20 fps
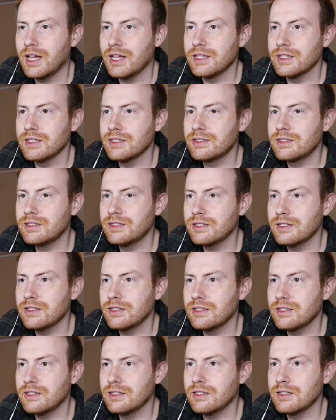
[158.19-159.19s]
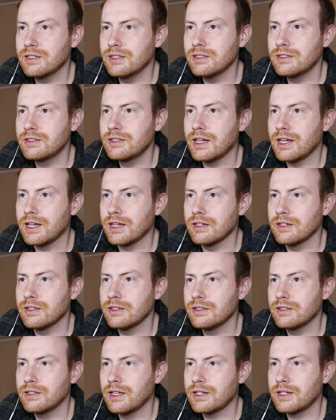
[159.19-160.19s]
This, this guy,
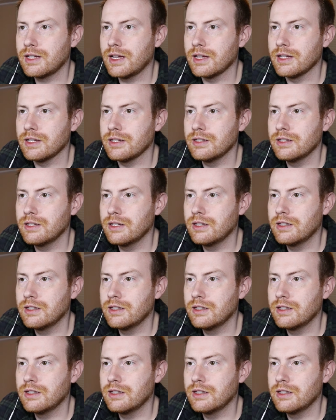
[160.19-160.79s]
that guy.